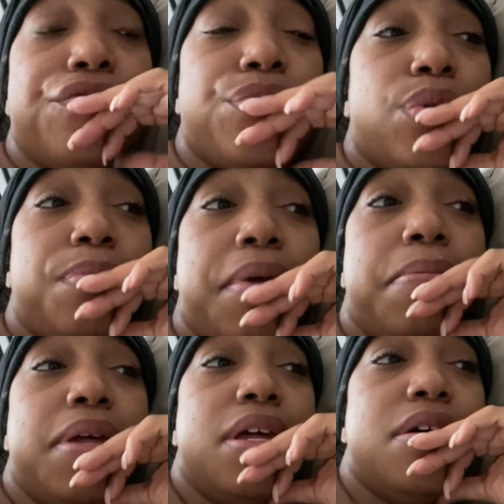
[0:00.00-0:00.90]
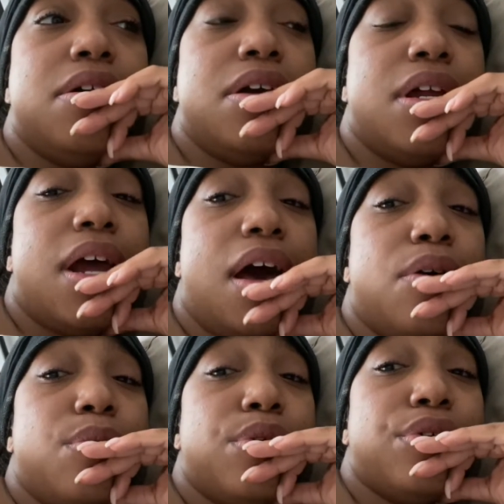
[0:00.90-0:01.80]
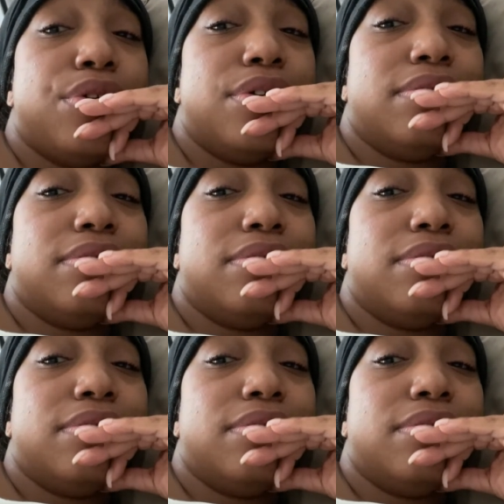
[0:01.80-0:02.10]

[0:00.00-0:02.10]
for maybe an hour.